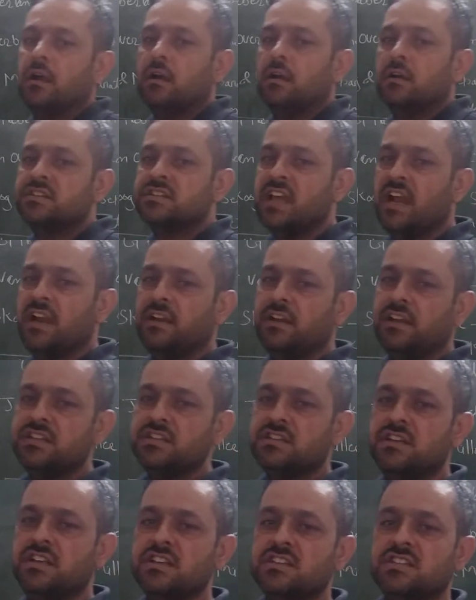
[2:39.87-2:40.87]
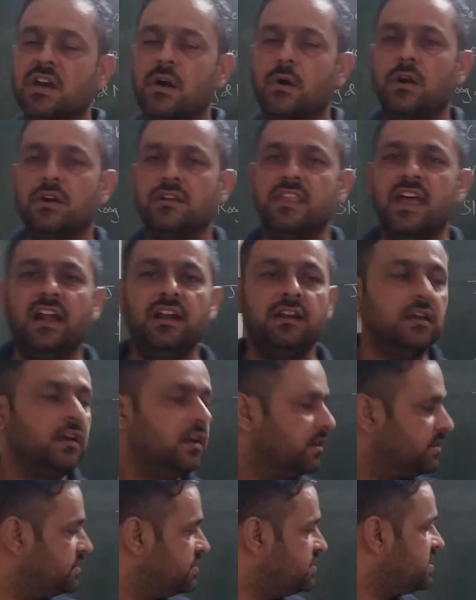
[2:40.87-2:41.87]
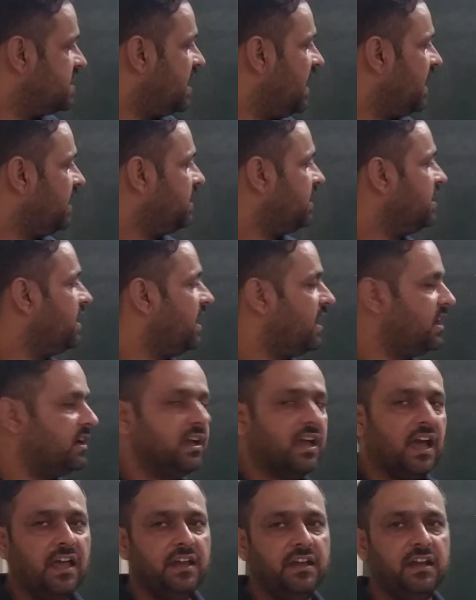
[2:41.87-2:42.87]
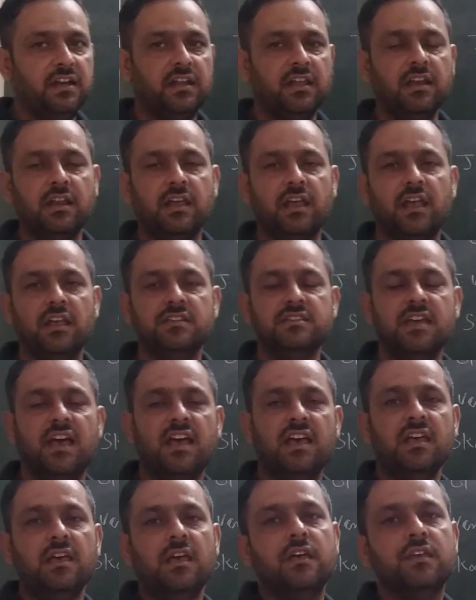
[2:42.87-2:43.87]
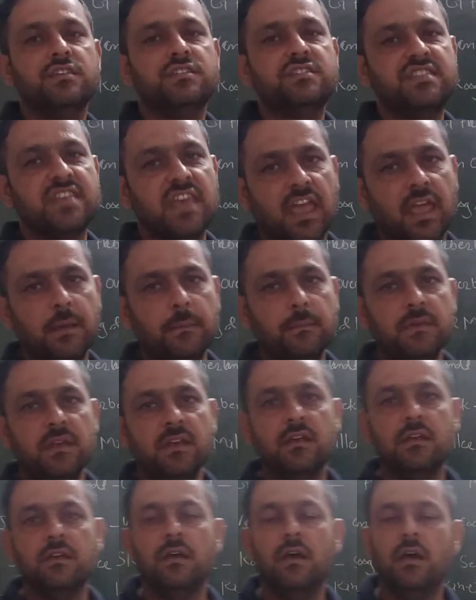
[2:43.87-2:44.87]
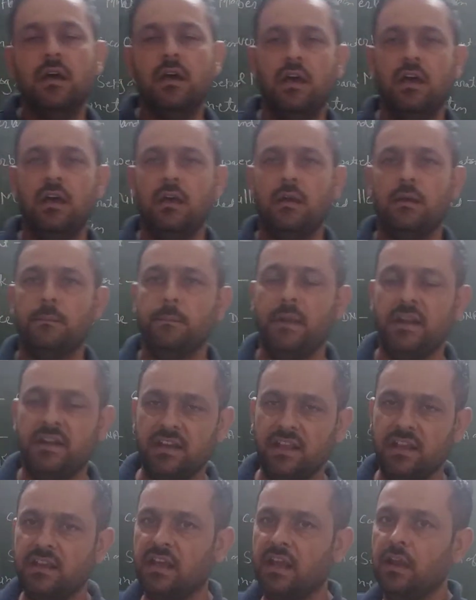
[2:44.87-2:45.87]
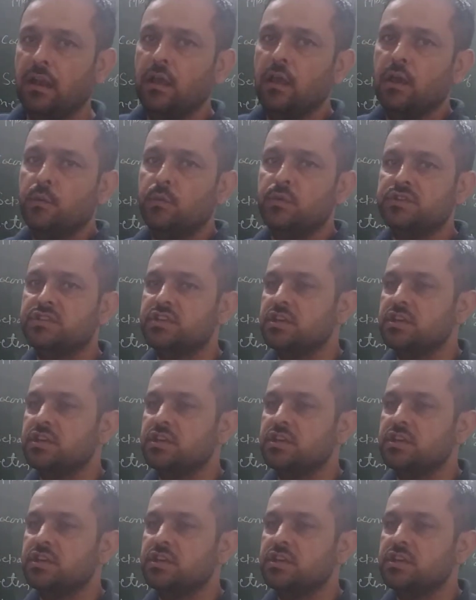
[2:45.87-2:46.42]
scientists discovered that zeatin and kinetin is a same material which